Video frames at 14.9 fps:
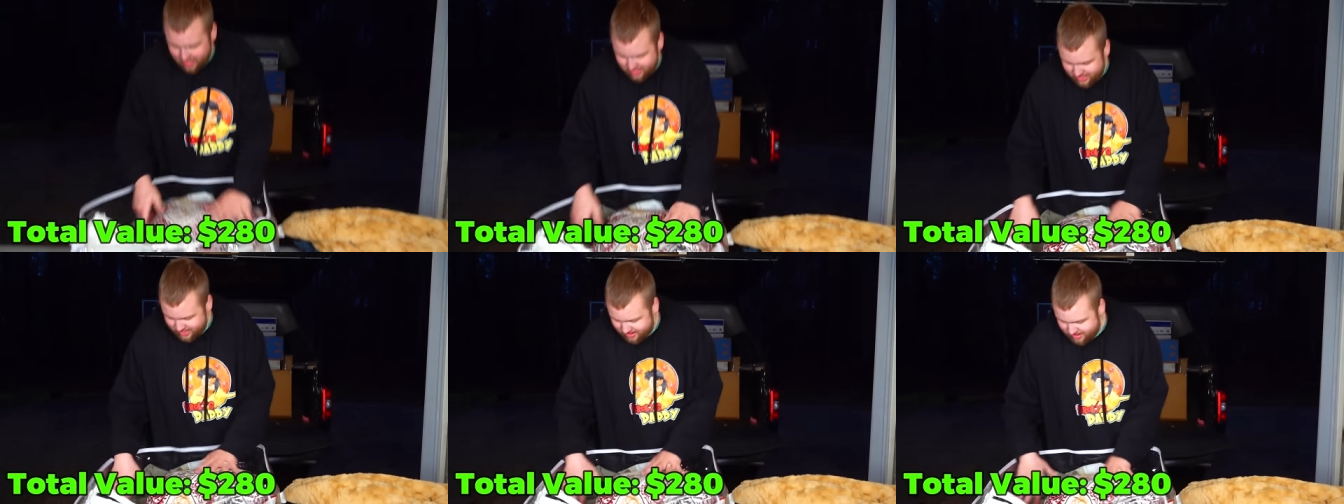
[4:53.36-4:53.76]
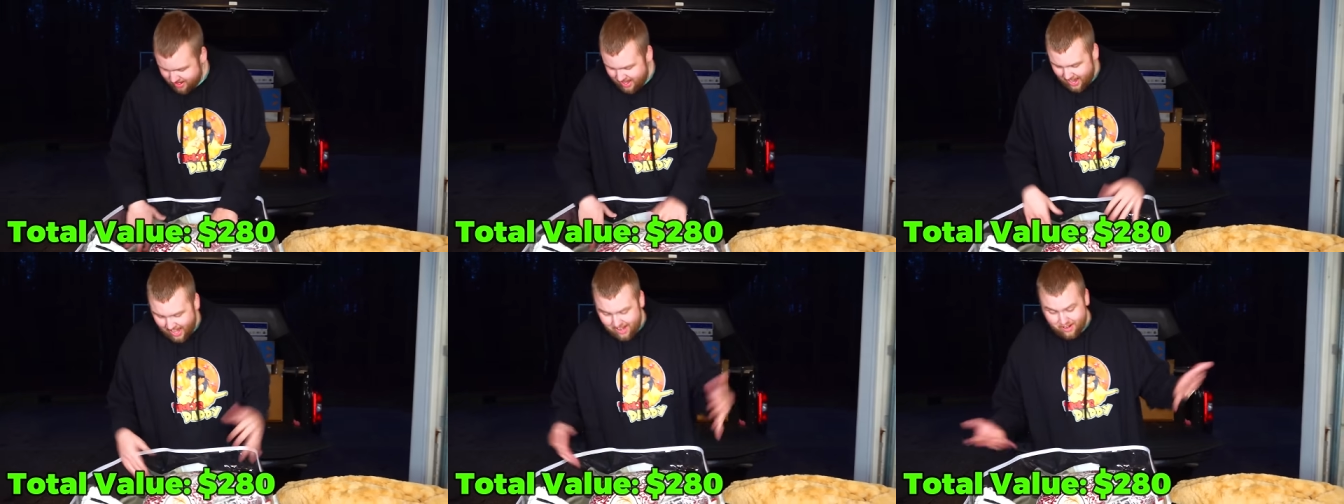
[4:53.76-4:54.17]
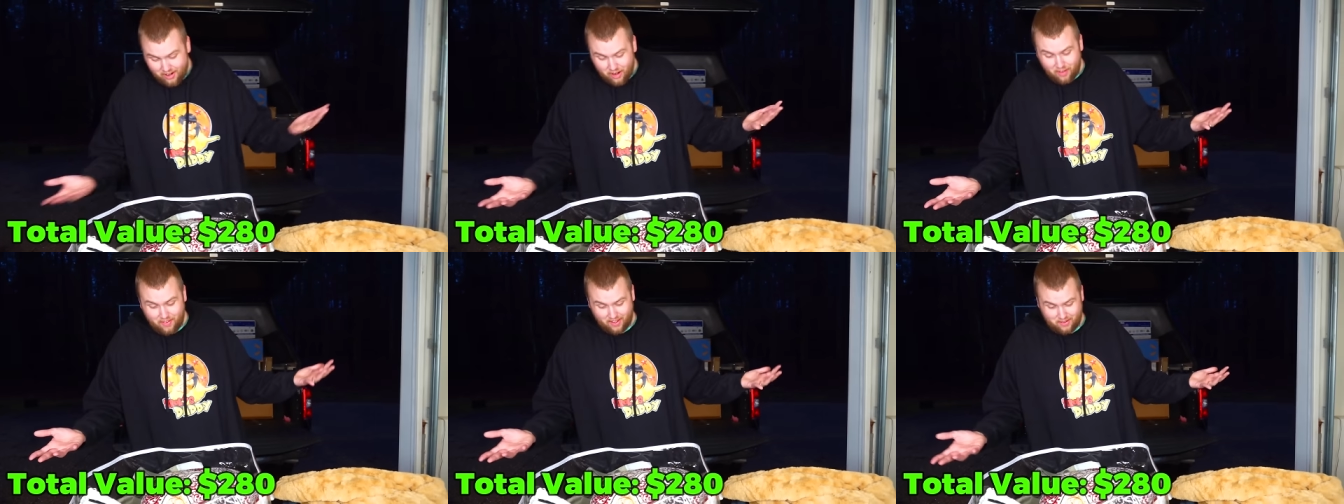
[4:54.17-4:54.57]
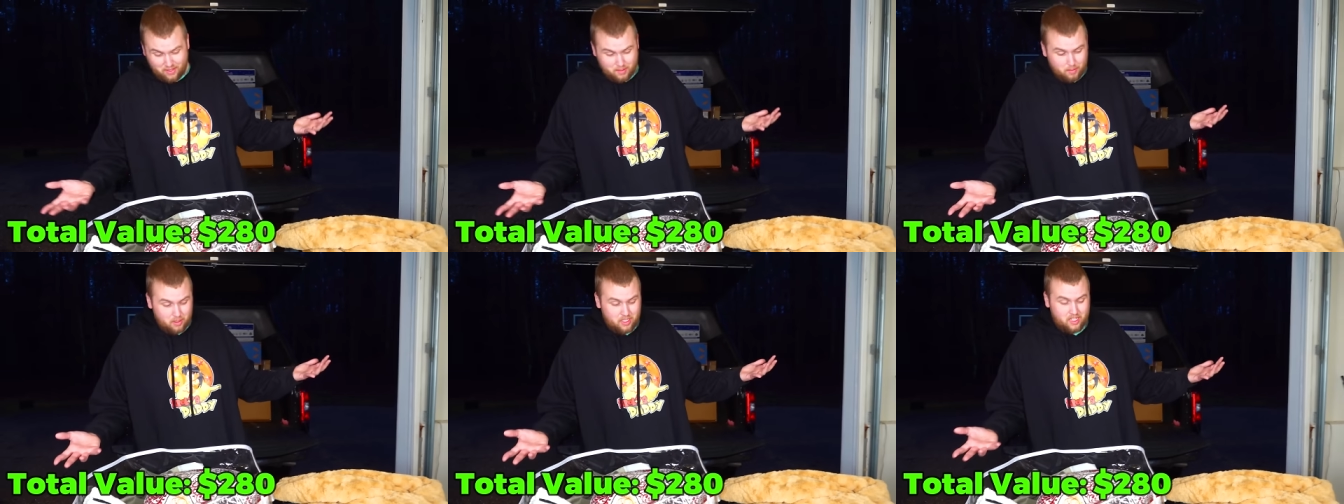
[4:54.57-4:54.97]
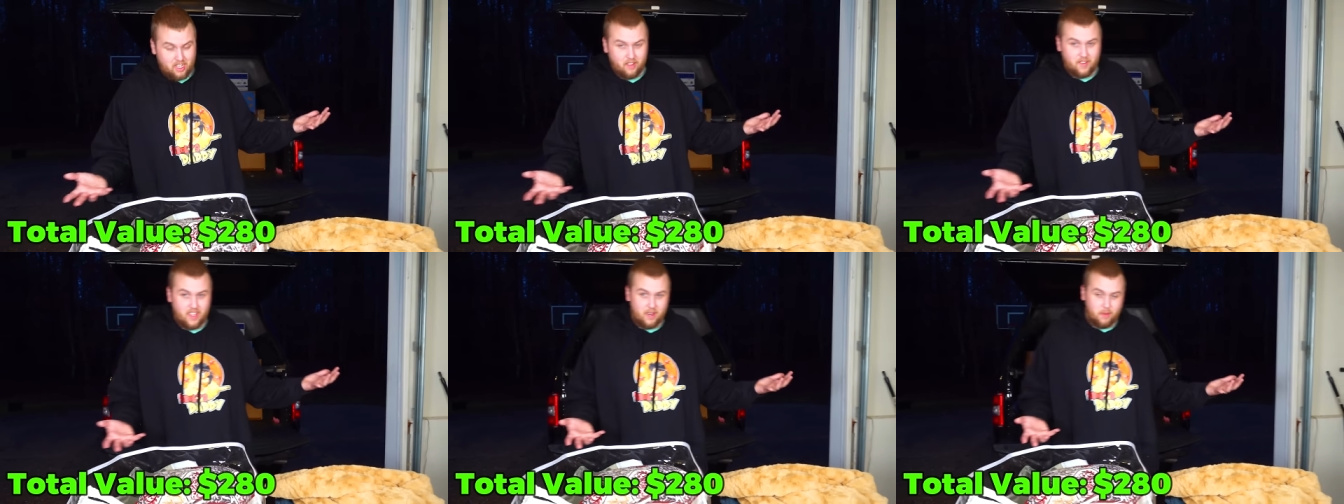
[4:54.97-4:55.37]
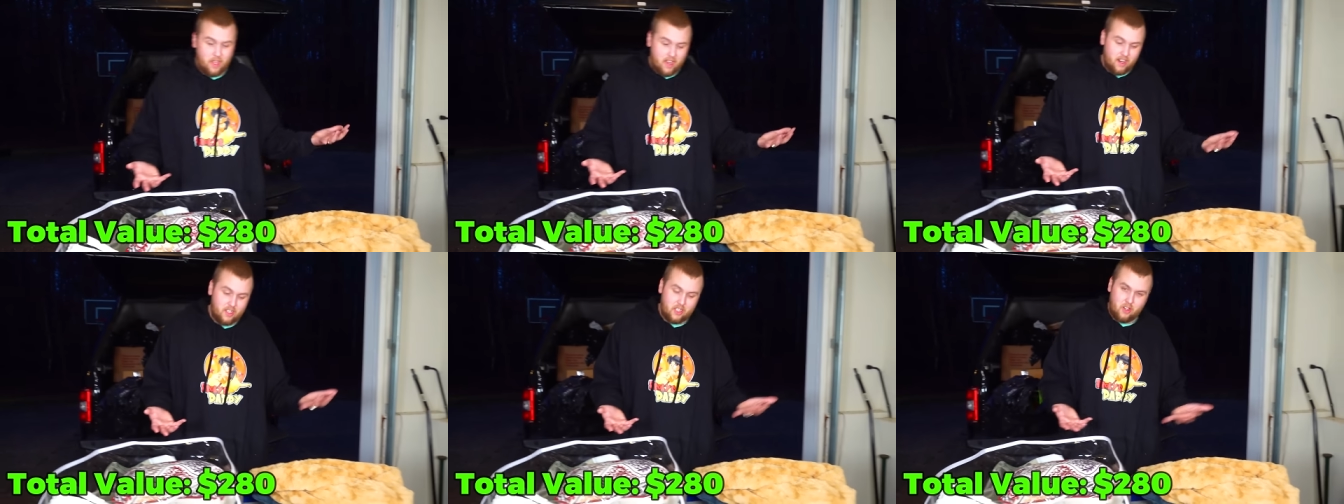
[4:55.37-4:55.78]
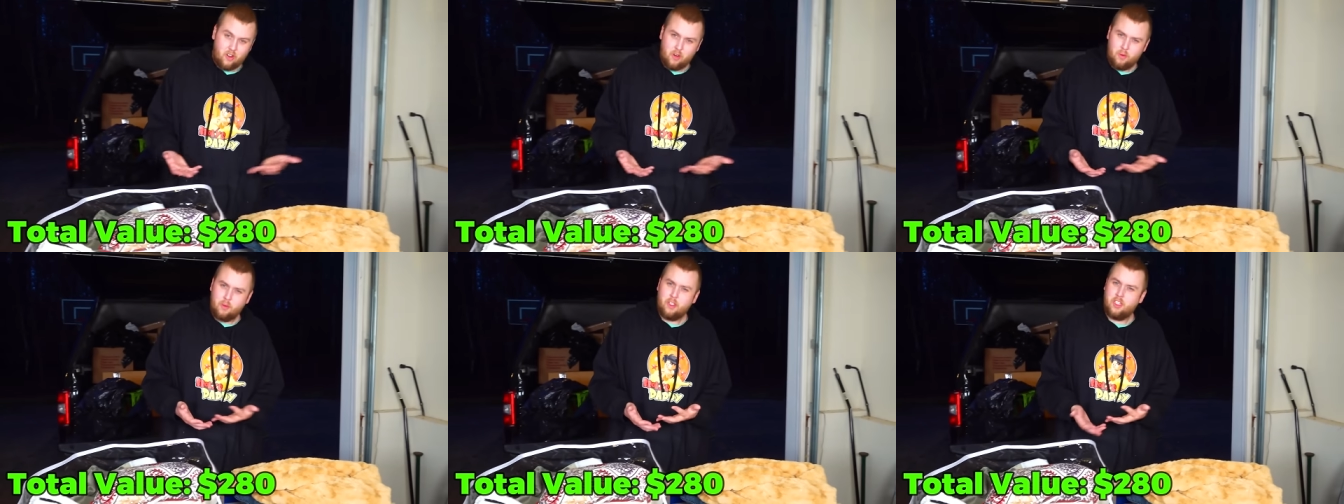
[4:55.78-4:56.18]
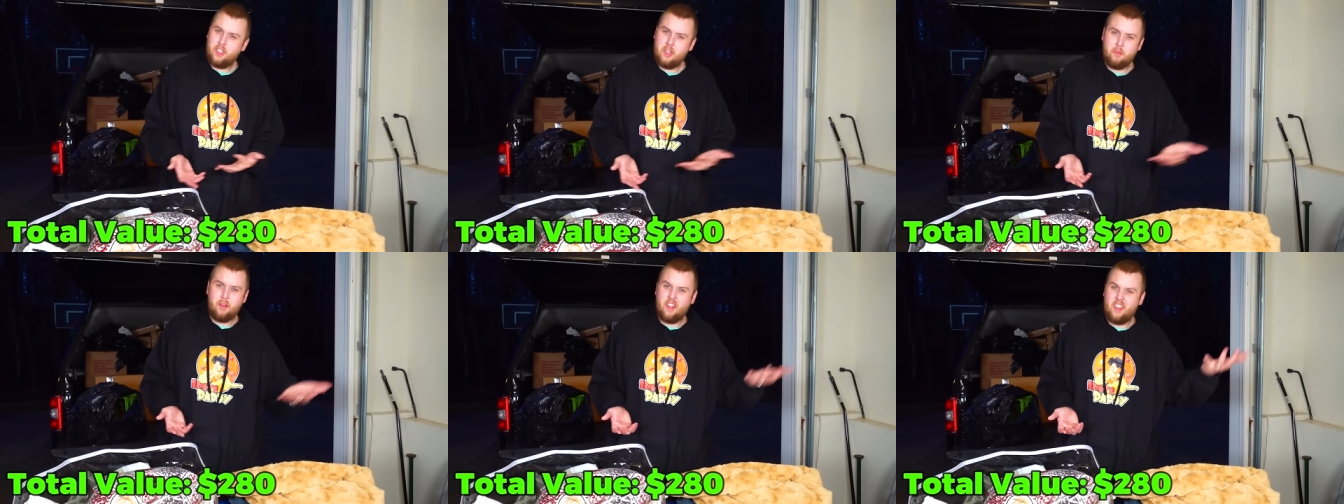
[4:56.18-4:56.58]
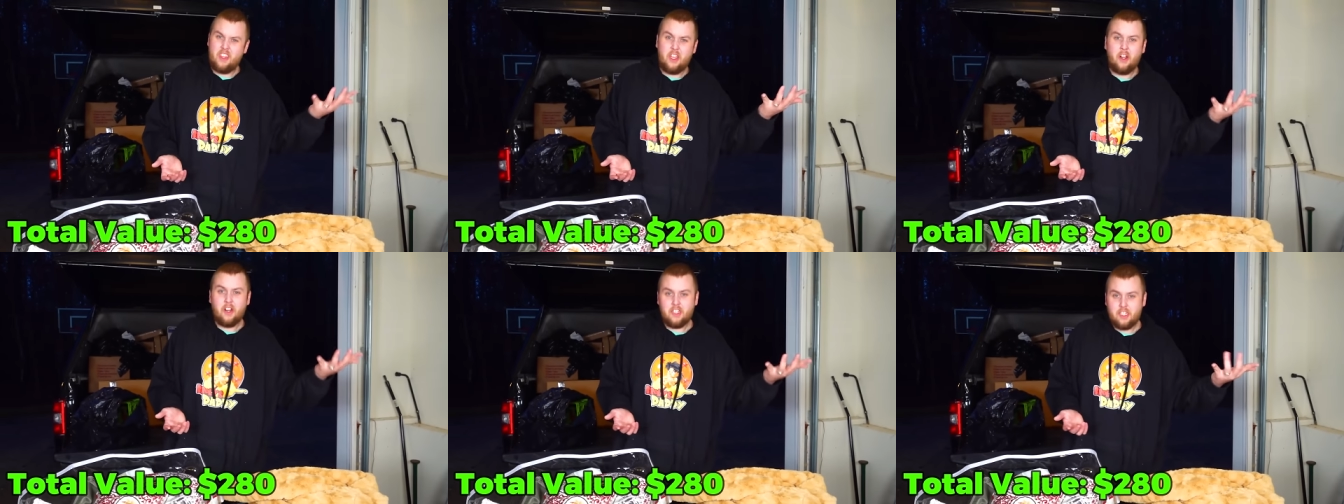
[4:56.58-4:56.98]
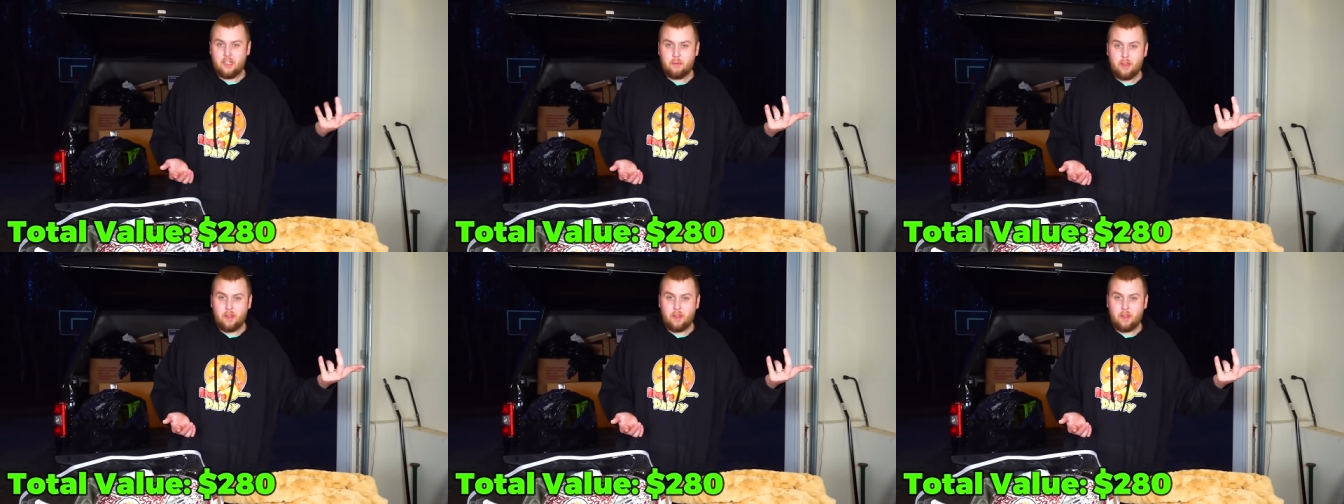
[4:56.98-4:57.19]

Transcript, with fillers: So I don't know if that's supposed to come in there, so we're just gonna put it in the yard sale